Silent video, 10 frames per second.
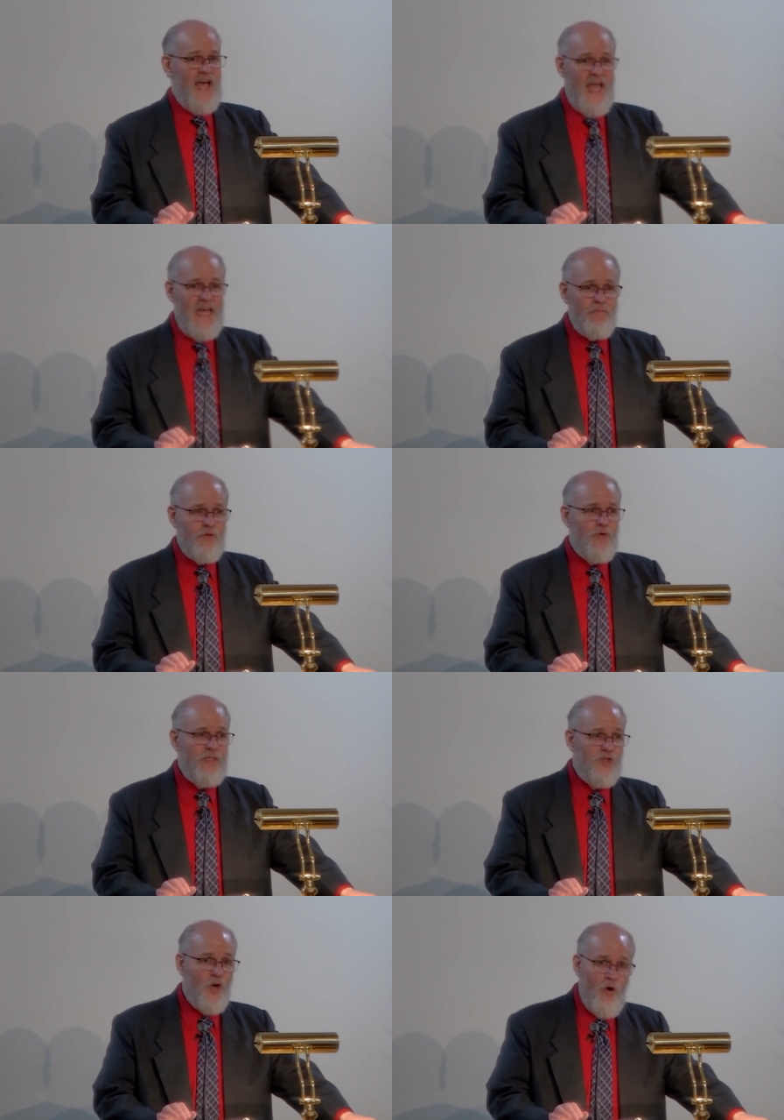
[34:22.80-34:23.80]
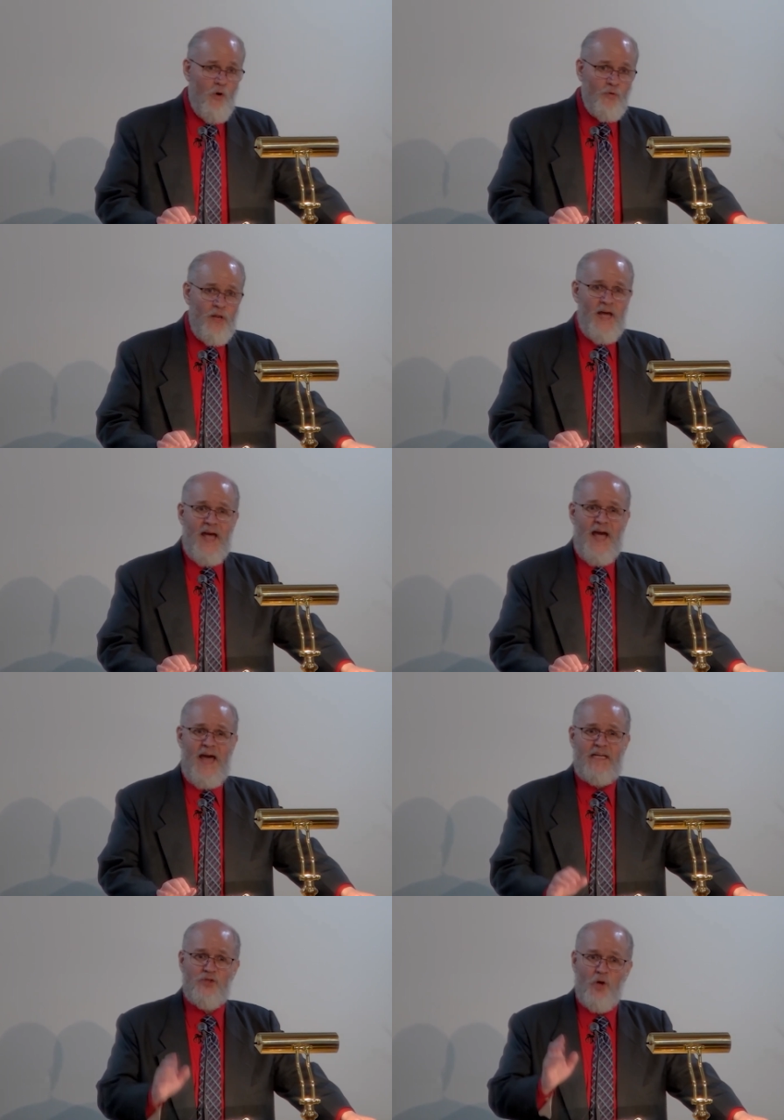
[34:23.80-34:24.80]
came to his own,
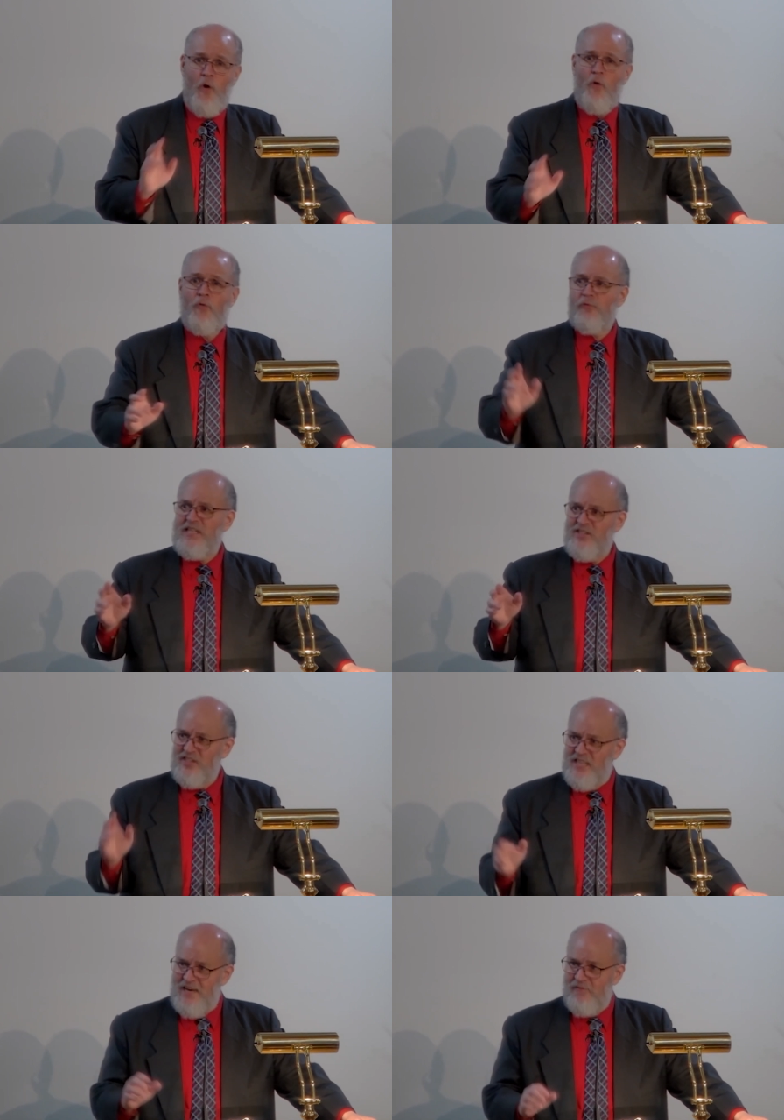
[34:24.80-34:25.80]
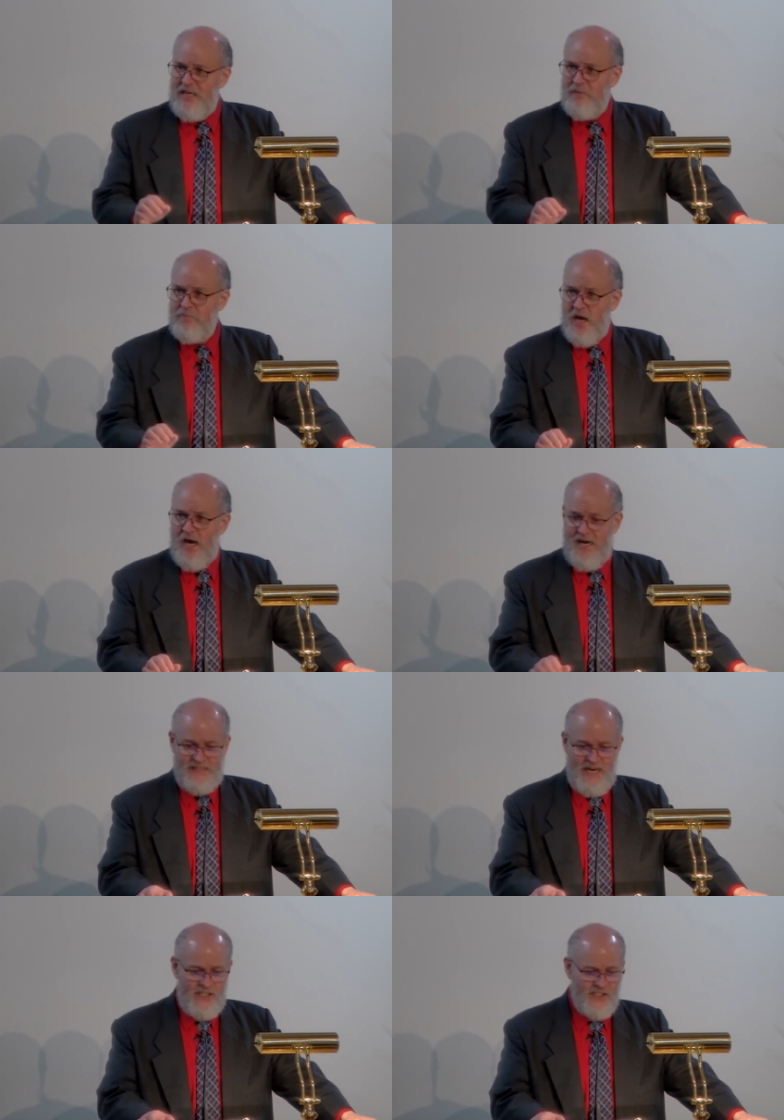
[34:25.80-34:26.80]
and his own received him
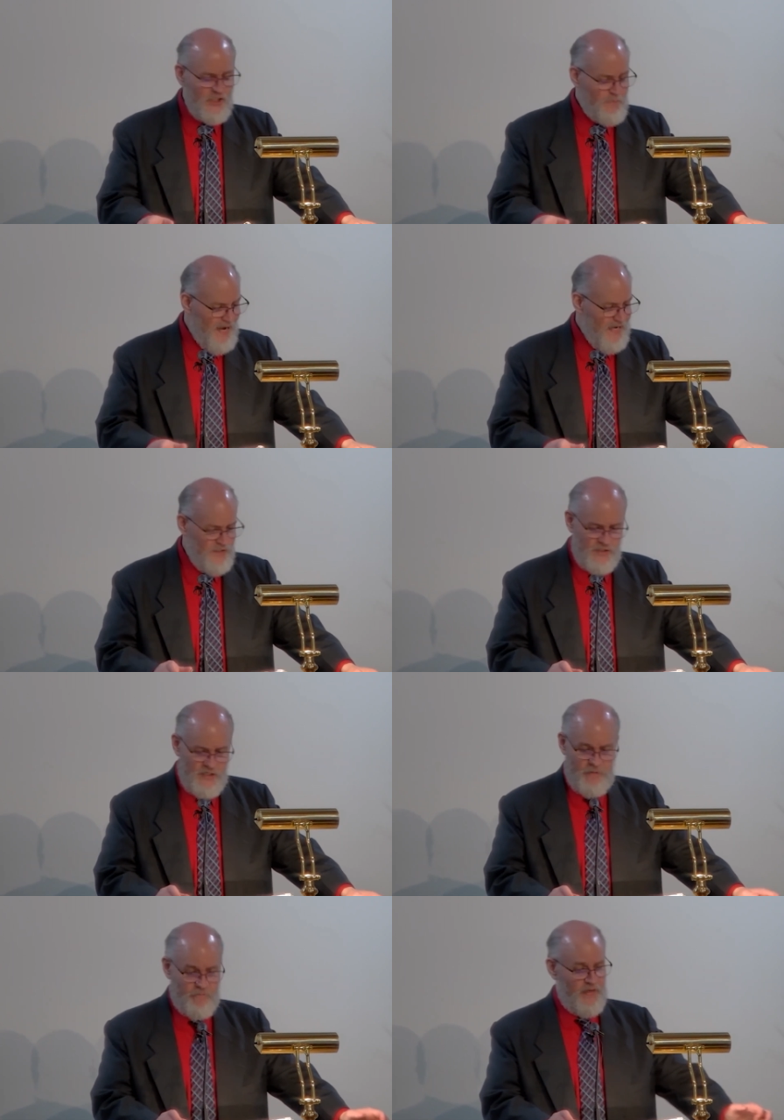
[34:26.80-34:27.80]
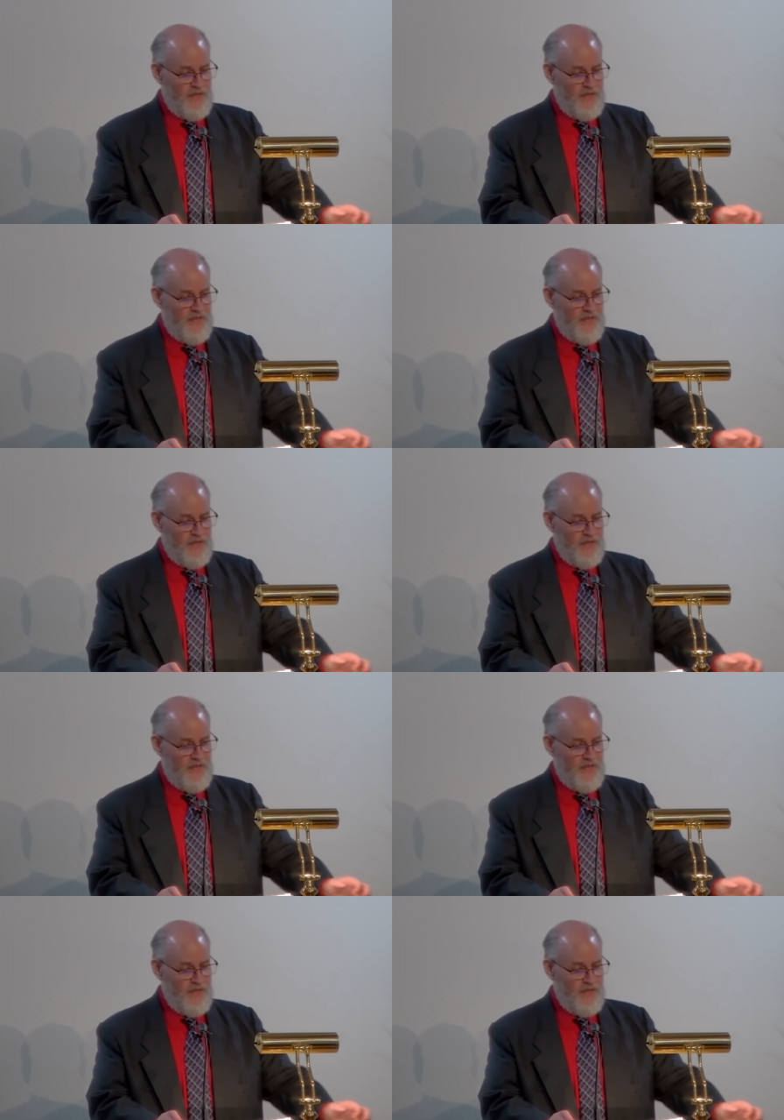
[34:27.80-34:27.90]
not. They despised him.